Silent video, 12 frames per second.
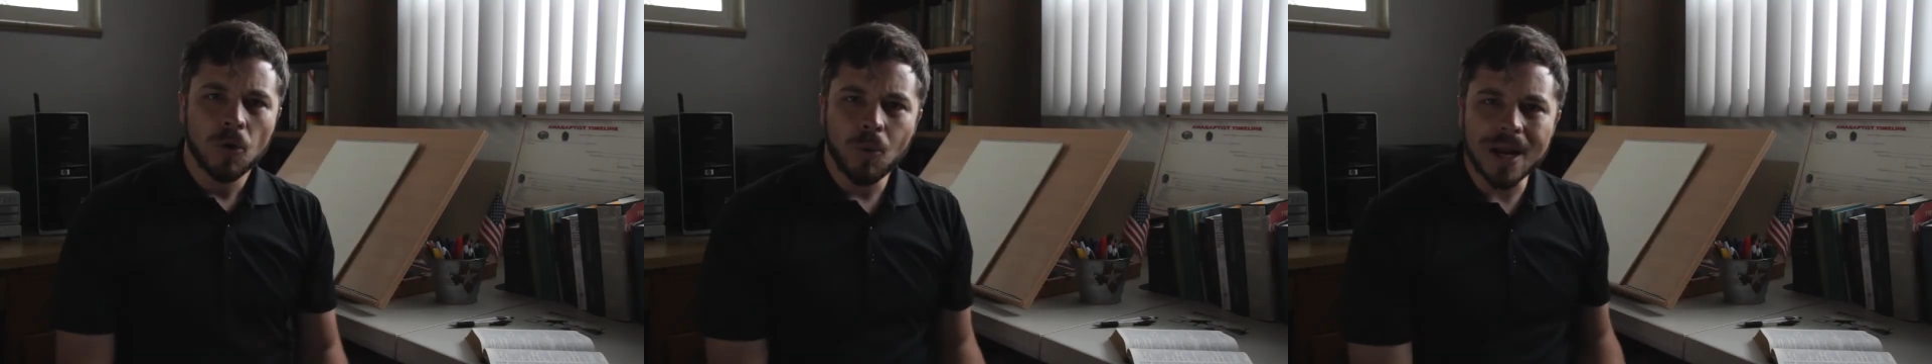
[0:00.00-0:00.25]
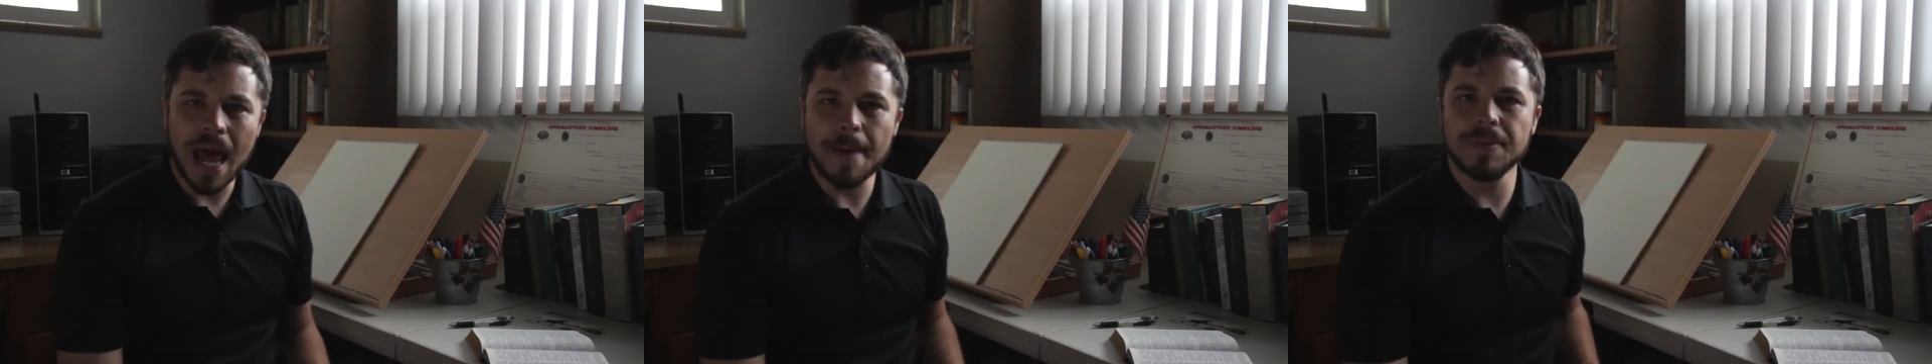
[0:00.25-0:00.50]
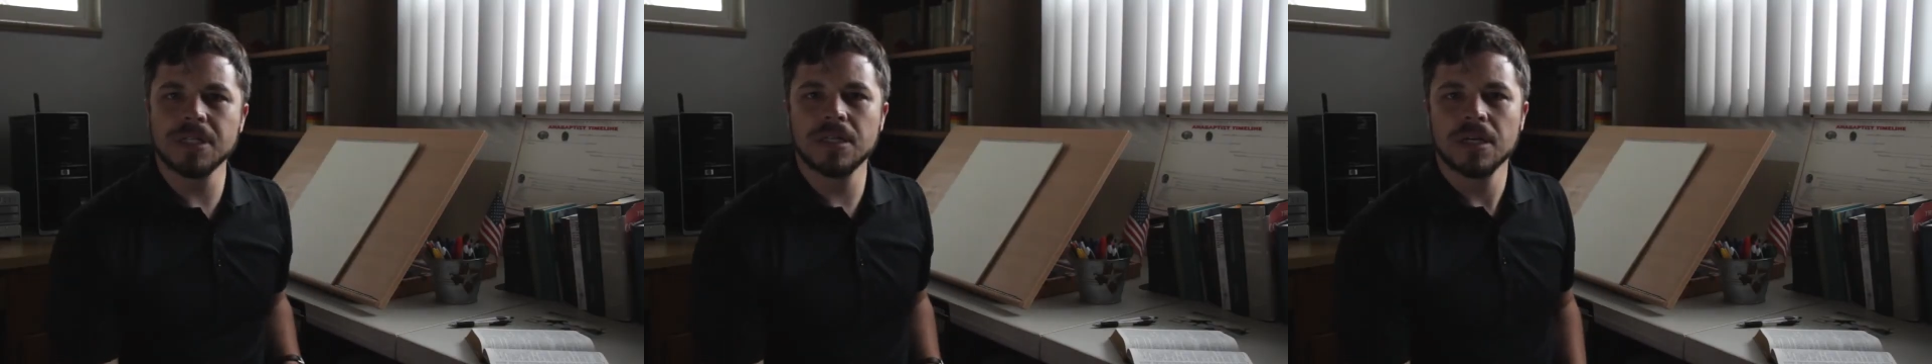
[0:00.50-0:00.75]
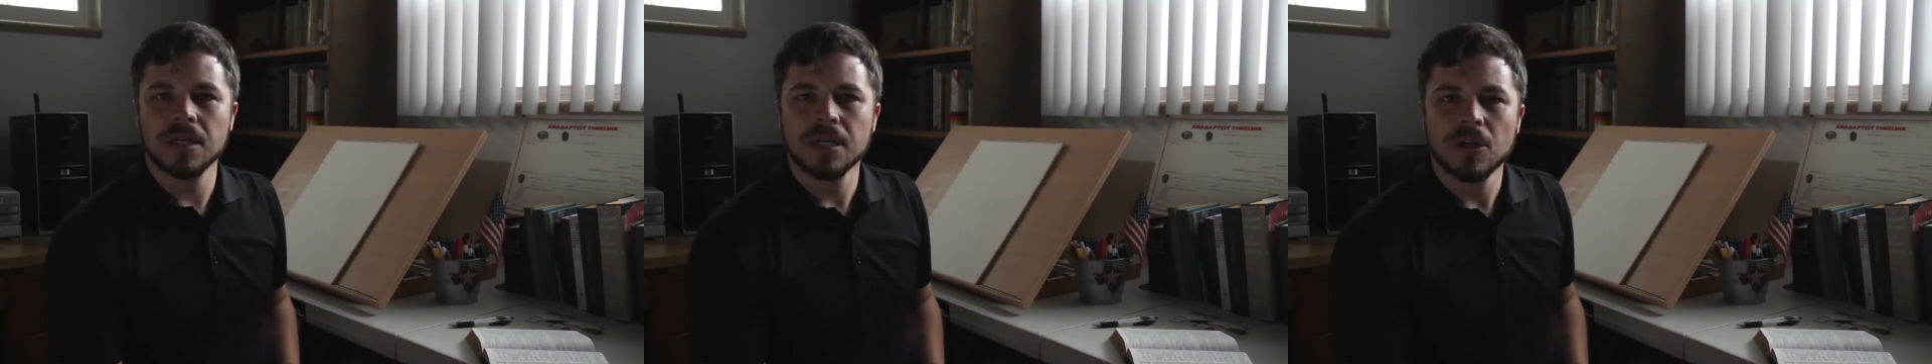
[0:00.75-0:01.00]
what
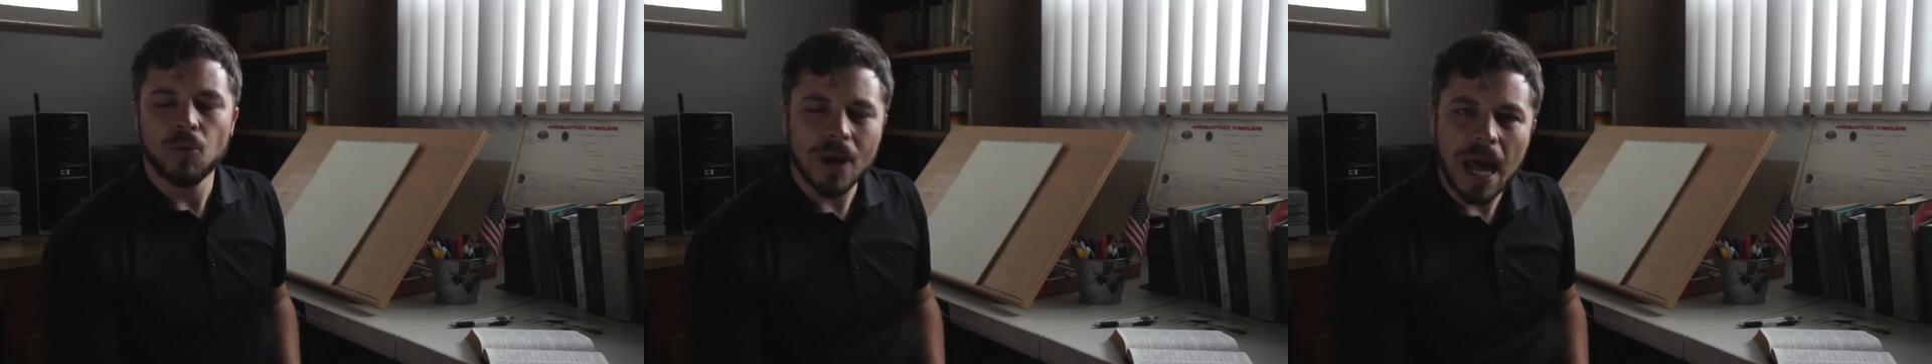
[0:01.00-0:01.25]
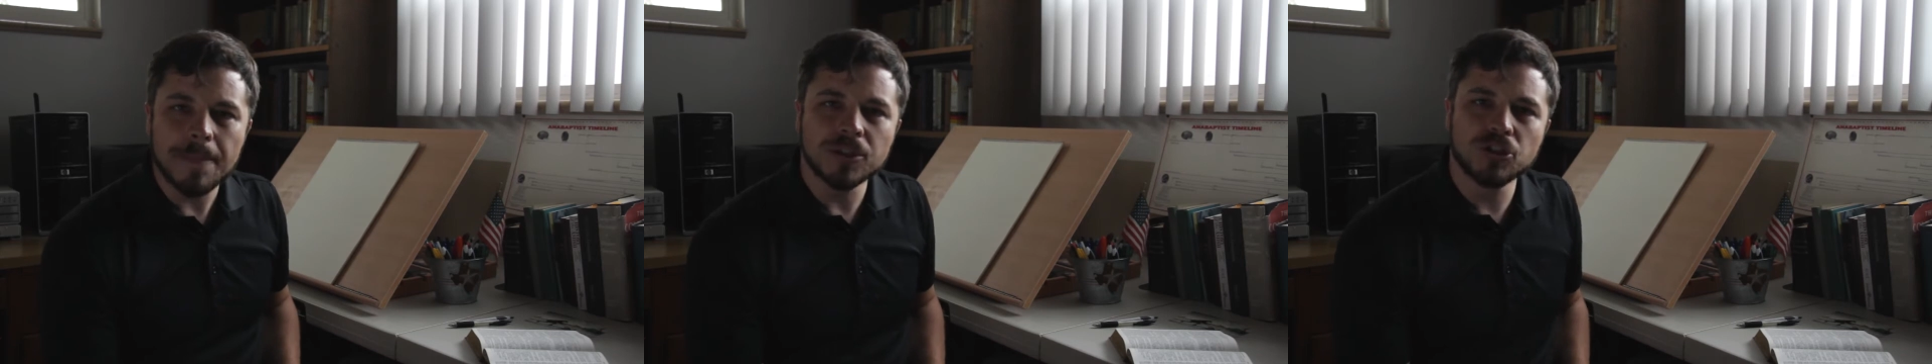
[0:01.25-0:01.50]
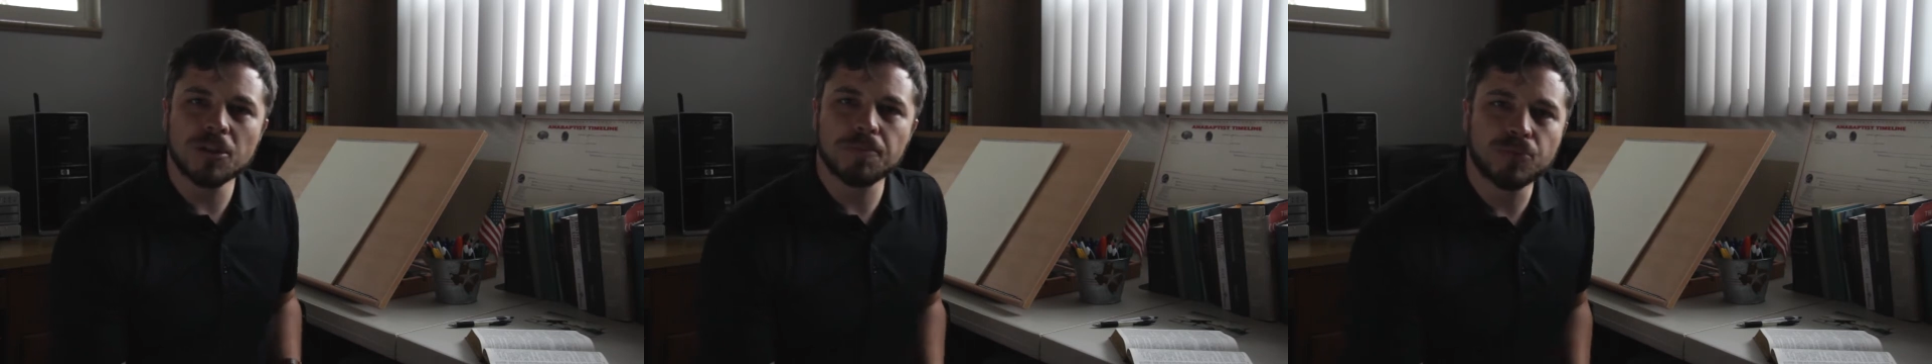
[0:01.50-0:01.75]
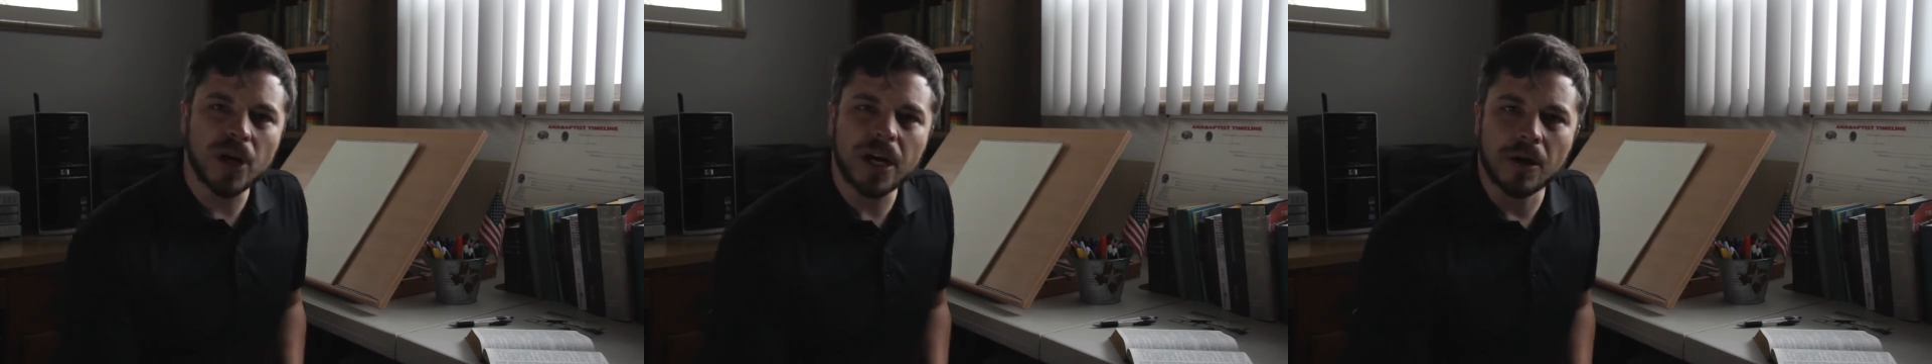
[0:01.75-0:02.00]
happened? What happened to the
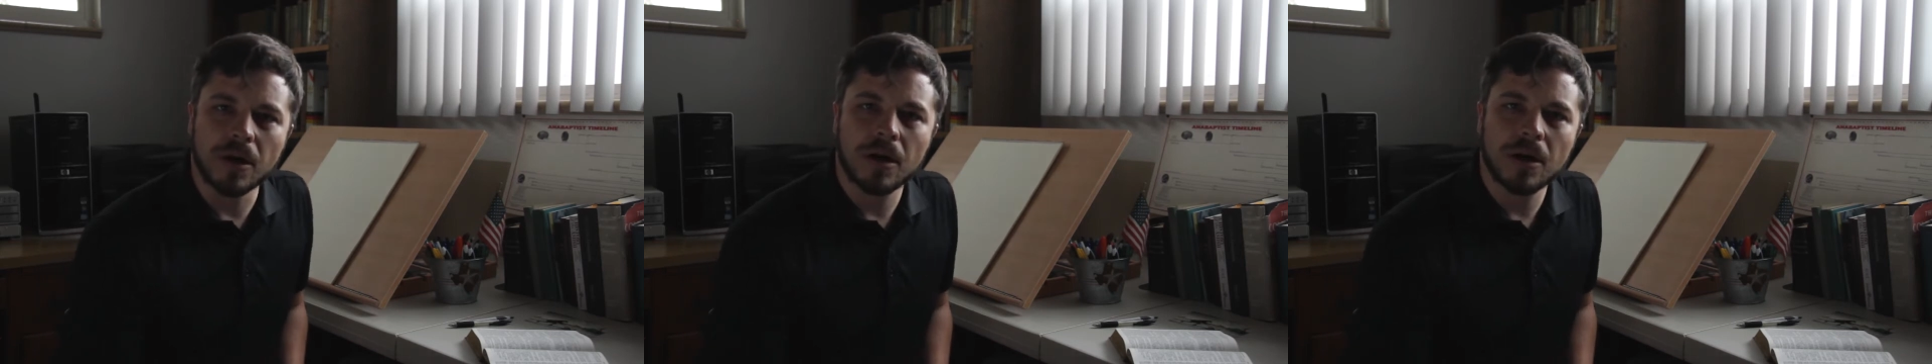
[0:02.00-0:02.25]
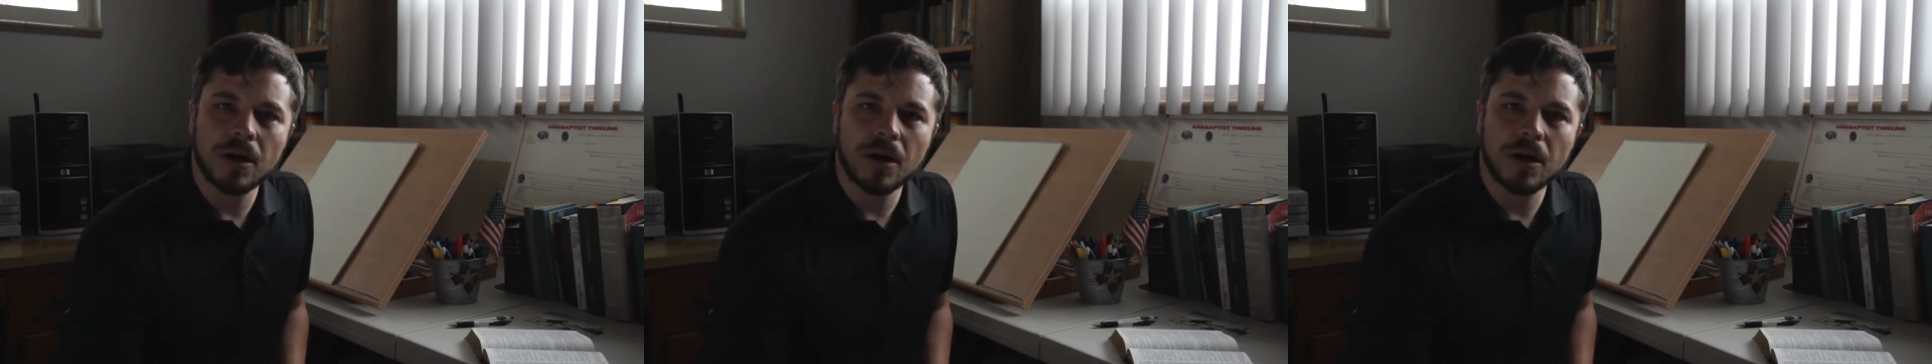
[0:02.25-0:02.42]
prayer?